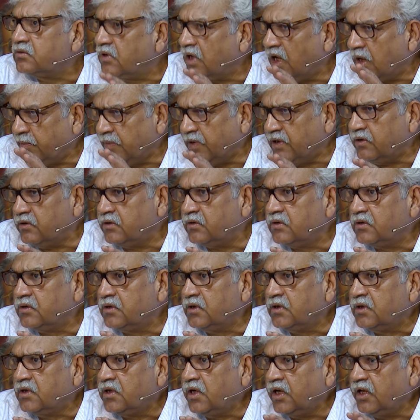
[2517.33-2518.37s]
I mean
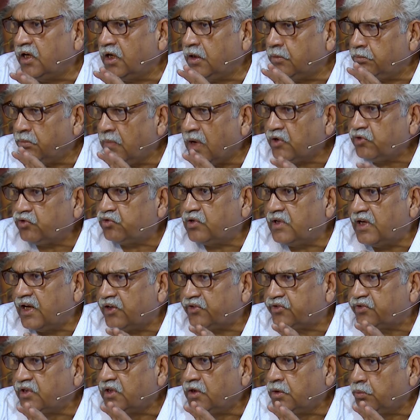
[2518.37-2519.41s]
in a much
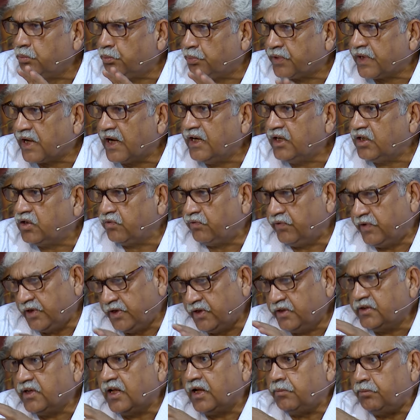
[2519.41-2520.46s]
less bright
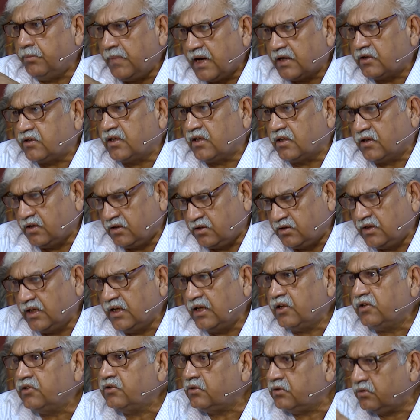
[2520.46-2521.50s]
way than McTaggart
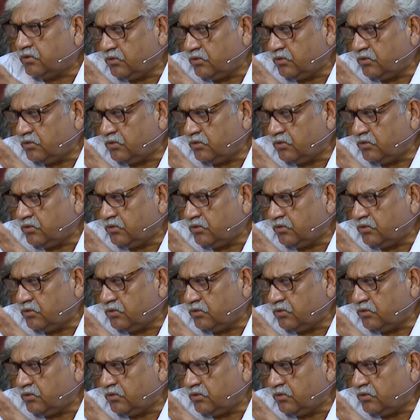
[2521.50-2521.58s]
does,